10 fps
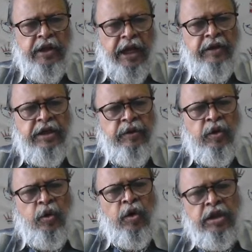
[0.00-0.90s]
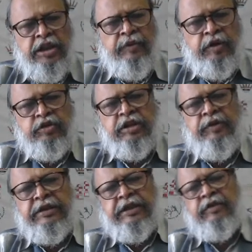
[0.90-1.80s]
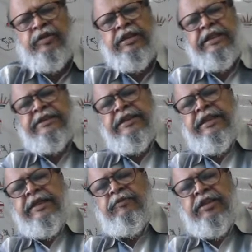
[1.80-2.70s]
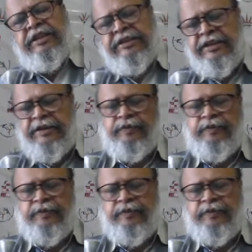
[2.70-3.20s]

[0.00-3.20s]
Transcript: He will go all the way to 7th and win the win easily.